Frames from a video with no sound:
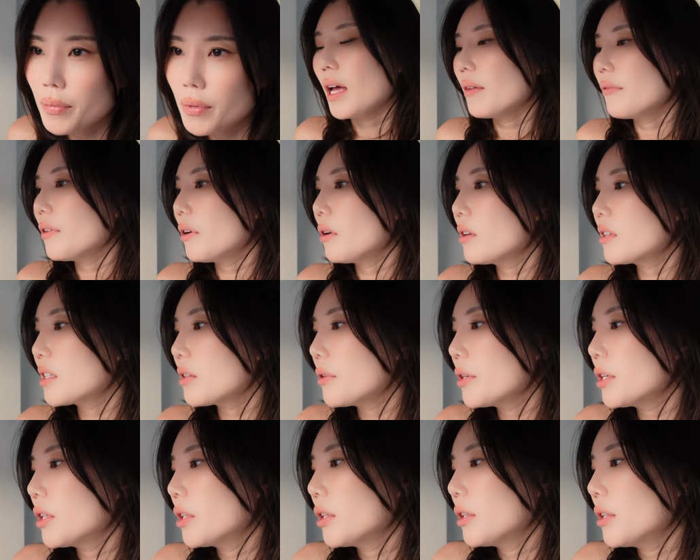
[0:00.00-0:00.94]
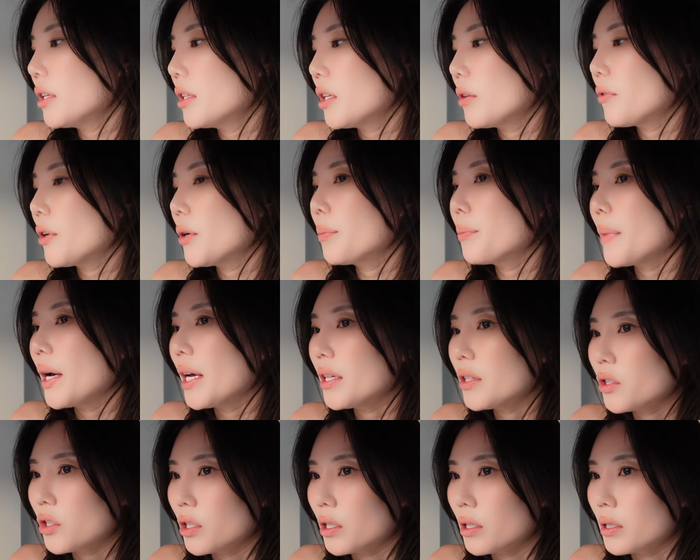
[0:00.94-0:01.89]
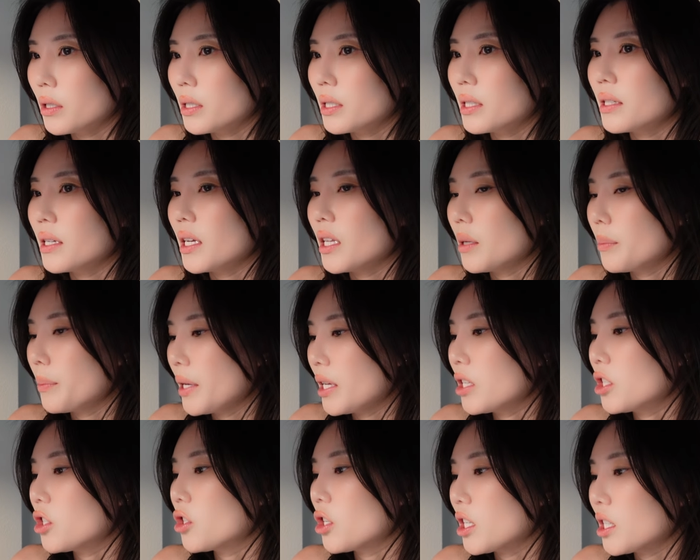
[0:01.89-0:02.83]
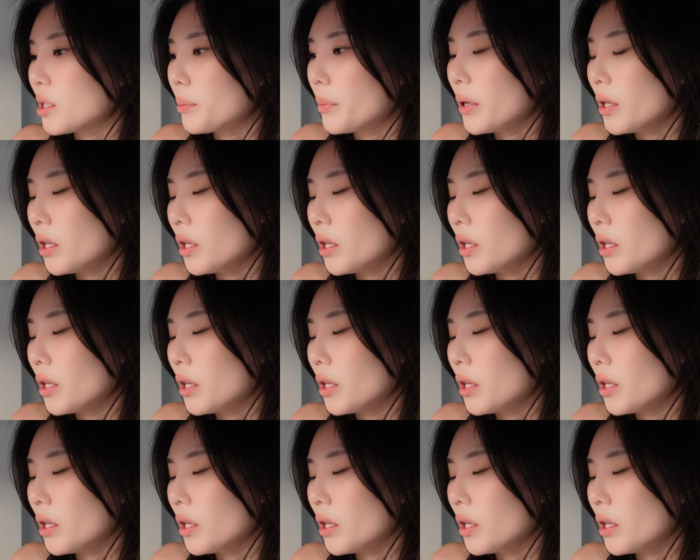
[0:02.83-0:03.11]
I have also included the reminders database just